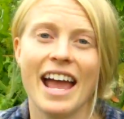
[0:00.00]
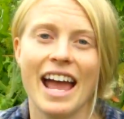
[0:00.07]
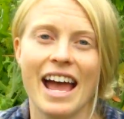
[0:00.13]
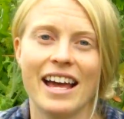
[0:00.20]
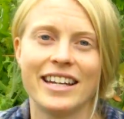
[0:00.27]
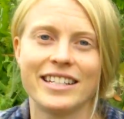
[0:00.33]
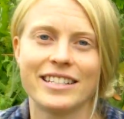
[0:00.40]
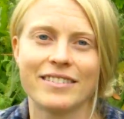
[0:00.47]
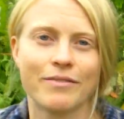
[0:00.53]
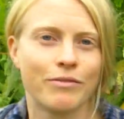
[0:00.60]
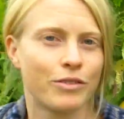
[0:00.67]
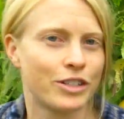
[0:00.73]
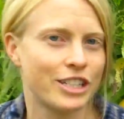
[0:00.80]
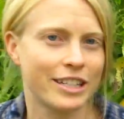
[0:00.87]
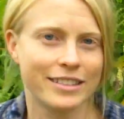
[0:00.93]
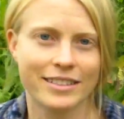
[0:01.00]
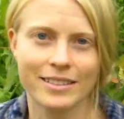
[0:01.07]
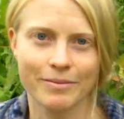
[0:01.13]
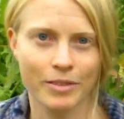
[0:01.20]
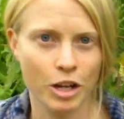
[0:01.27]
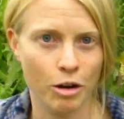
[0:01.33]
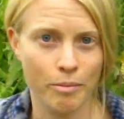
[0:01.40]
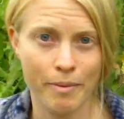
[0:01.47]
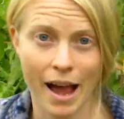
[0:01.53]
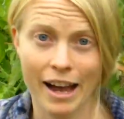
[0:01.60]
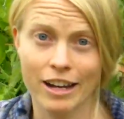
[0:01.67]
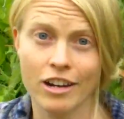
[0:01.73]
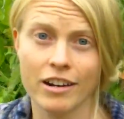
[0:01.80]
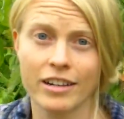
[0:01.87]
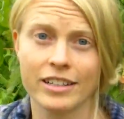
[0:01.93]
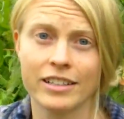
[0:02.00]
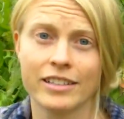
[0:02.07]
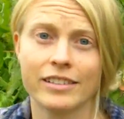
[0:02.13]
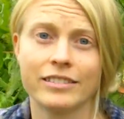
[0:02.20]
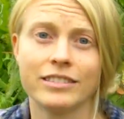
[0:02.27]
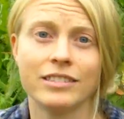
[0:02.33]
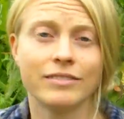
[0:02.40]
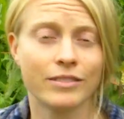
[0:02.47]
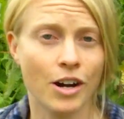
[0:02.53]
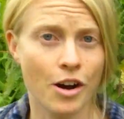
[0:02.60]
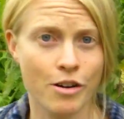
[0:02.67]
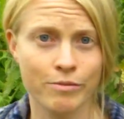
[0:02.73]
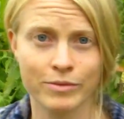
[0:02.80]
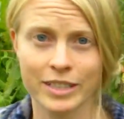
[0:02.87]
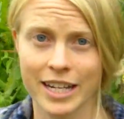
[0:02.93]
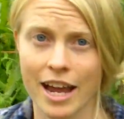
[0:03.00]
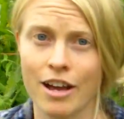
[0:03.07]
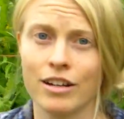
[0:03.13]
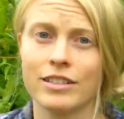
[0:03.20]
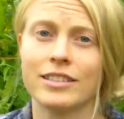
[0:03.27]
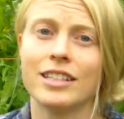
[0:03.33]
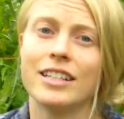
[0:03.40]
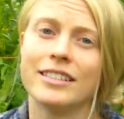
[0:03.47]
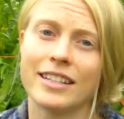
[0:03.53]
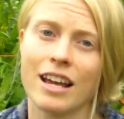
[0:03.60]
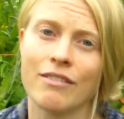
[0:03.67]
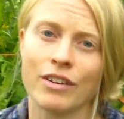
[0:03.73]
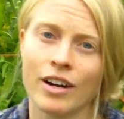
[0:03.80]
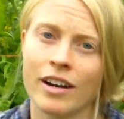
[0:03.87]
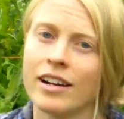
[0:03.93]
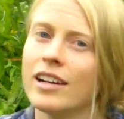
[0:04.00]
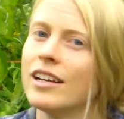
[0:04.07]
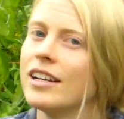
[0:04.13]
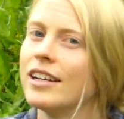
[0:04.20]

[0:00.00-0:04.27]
and for just your backyard home scale seed saver,